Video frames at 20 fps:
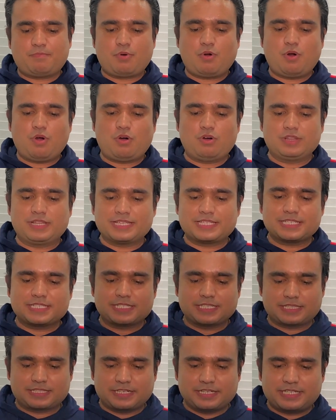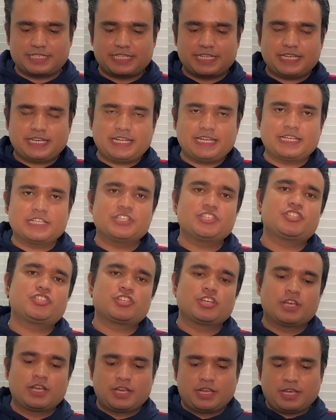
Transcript: Pro. This is a 13-inch